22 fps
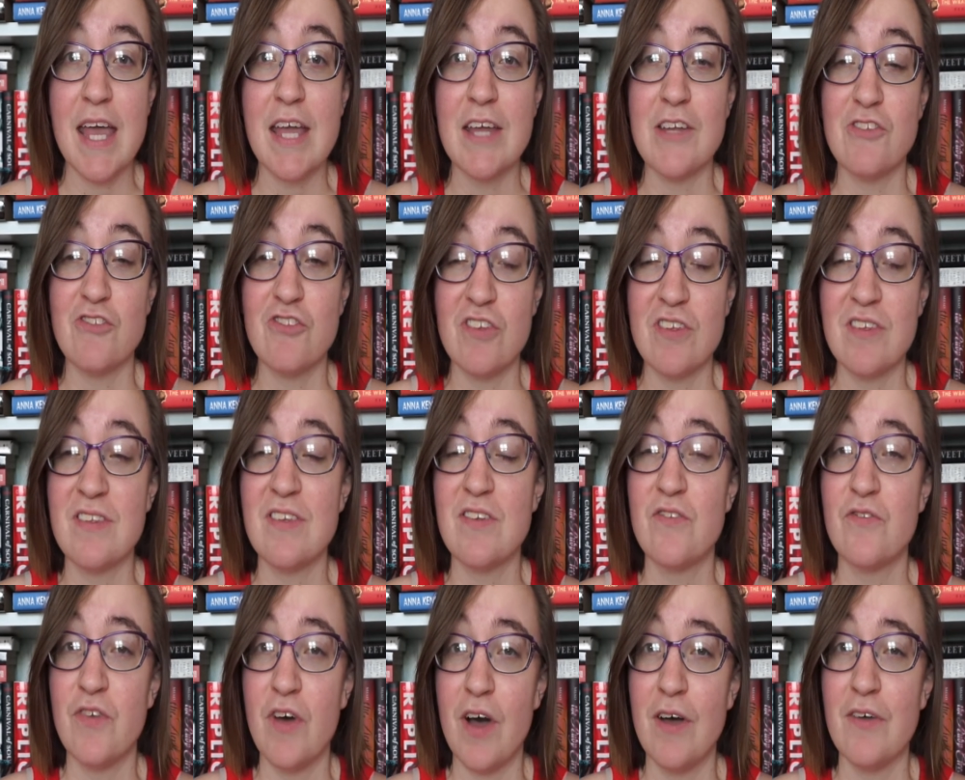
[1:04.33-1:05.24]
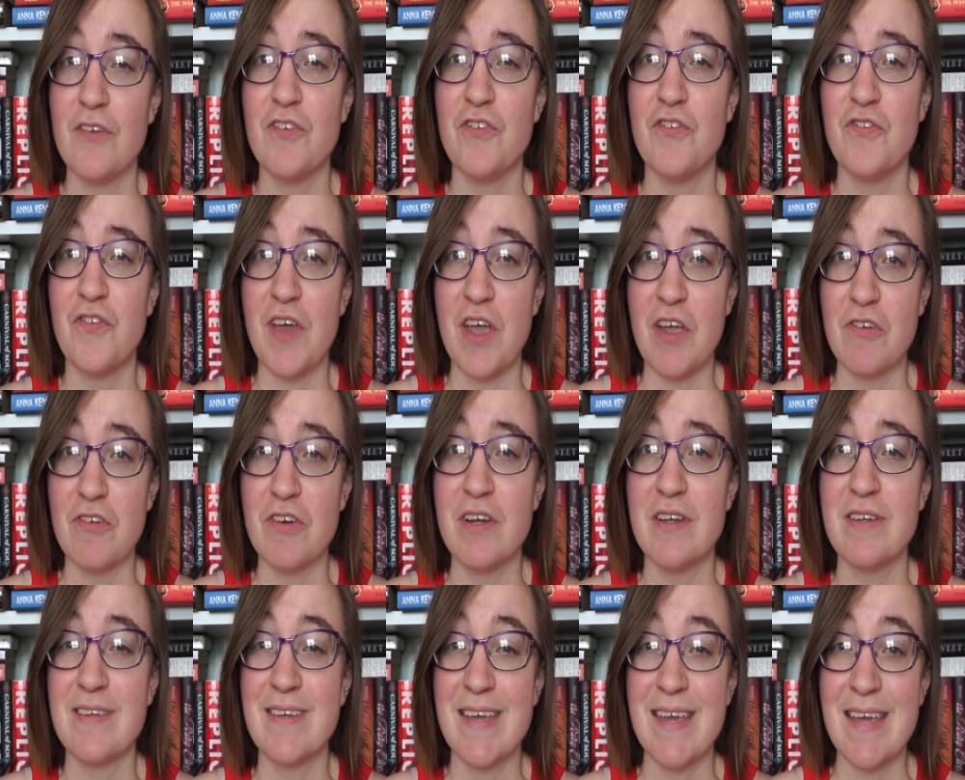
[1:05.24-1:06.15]
it just involves
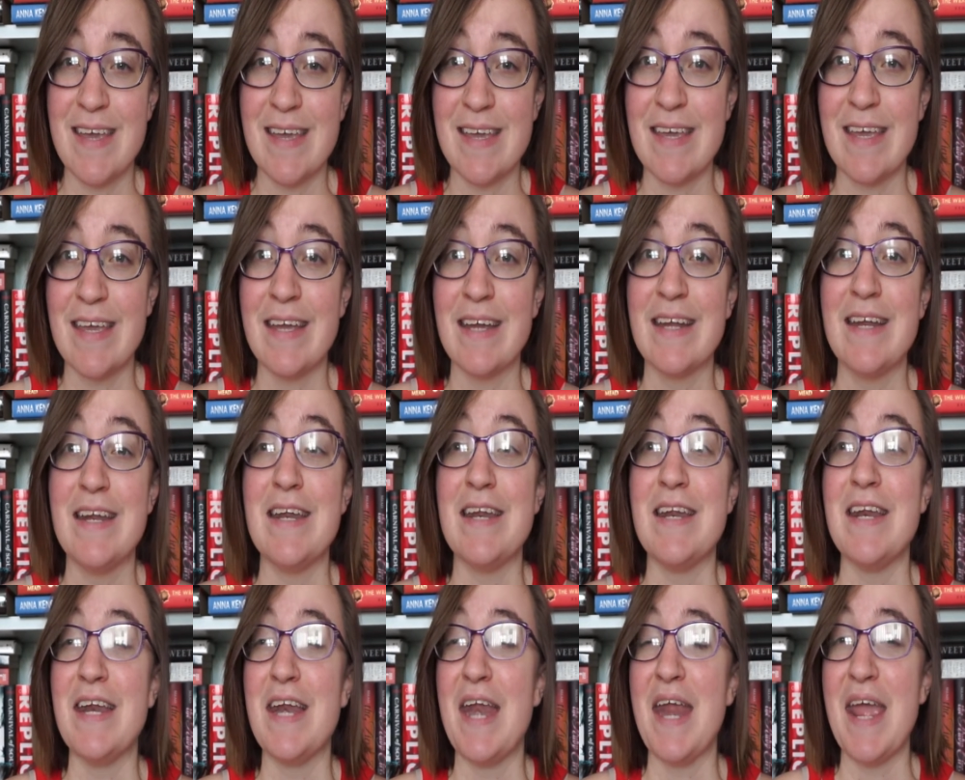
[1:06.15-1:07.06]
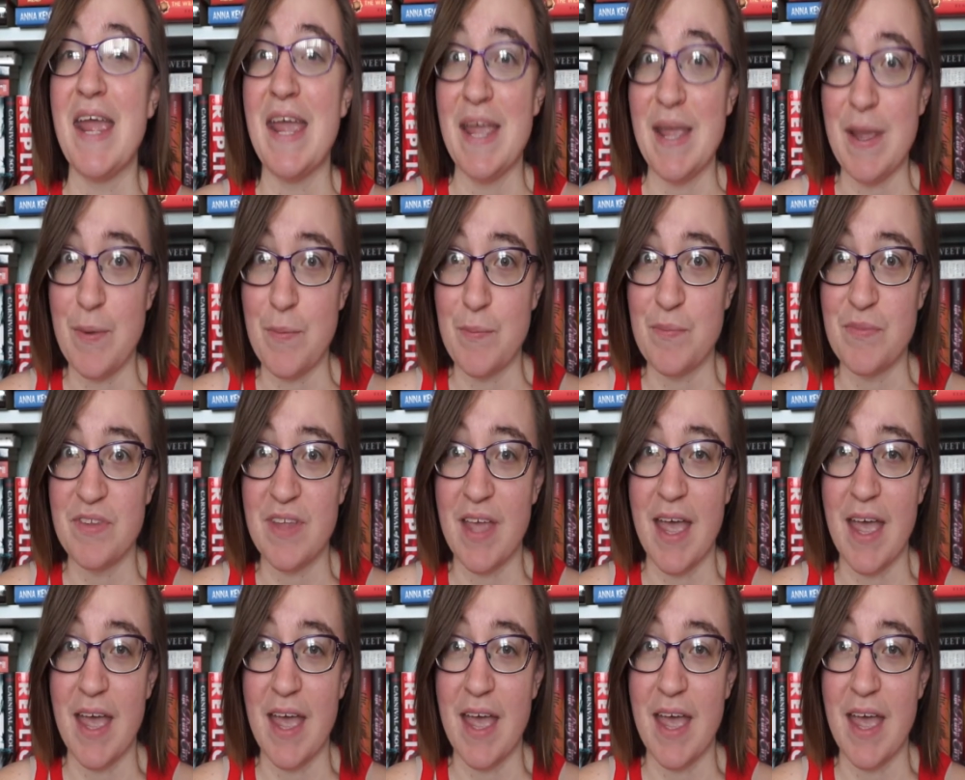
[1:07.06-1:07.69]
Feyre taking names